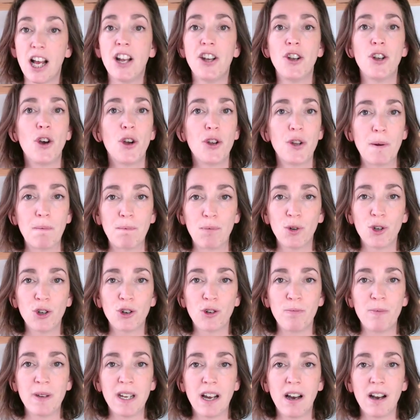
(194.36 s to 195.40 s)
I know you're bored
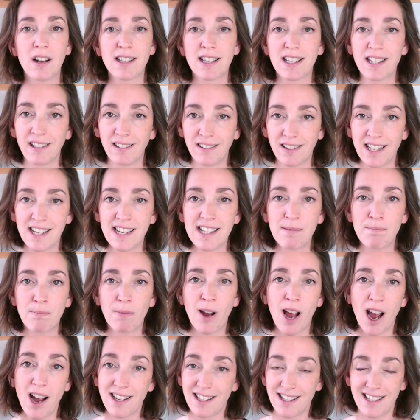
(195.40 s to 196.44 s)
of me asking. These
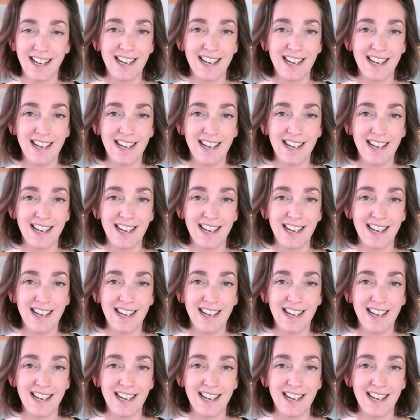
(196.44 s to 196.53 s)
guys